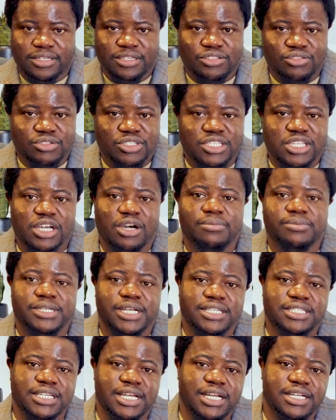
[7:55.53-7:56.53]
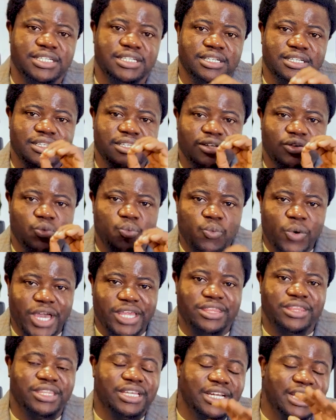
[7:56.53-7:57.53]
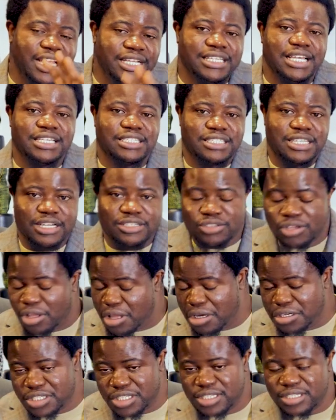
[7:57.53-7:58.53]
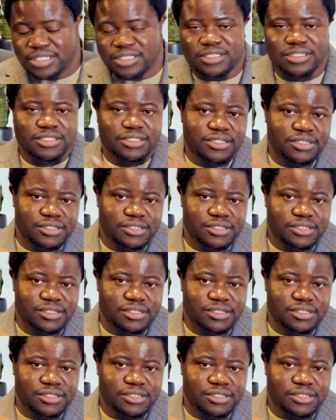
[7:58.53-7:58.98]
to stay updated with the latest technologies,